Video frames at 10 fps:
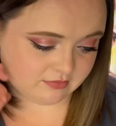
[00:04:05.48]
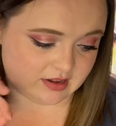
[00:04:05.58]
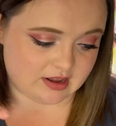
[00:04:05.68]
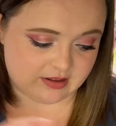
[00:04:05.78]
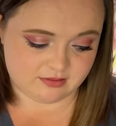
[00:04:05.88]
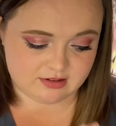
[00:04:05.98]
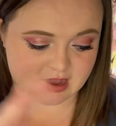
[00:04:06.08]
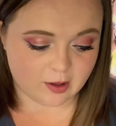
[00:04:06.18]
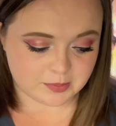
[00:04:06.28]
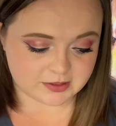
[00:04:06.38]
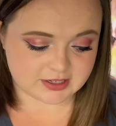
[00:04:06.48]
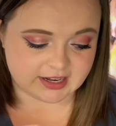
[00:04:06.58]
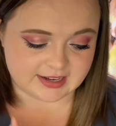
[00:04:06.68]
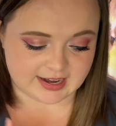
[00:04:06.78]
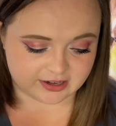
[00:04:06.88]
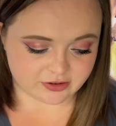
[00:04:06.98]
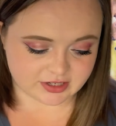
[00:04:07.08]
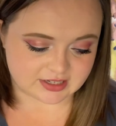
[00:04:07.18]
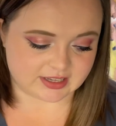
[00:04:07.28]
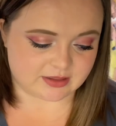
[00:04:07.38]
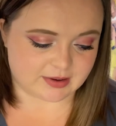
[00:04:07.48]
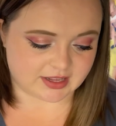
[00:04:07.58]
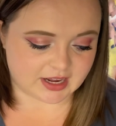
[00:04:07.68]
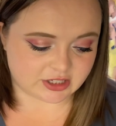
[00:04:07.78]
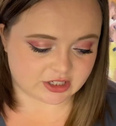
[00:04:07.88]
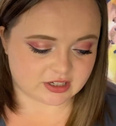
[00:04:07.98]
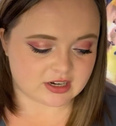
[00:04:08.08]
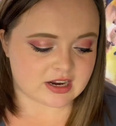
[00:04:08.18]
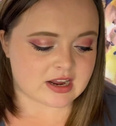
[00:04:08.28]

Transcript: it helped to get a diagnosis and get the medication.